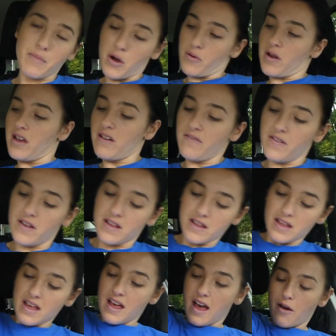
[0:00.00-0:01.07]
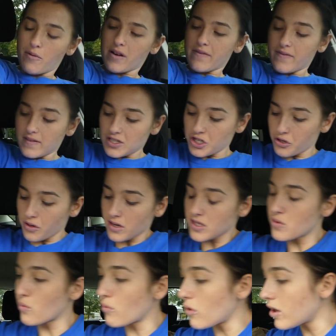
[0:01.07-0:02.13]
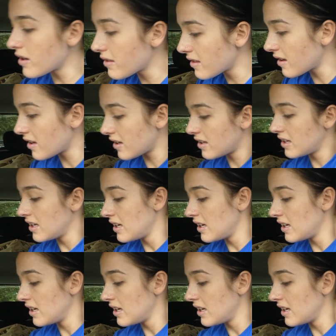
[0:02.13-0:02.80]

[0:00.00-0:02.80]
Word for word: motive, I want to show you guys one of the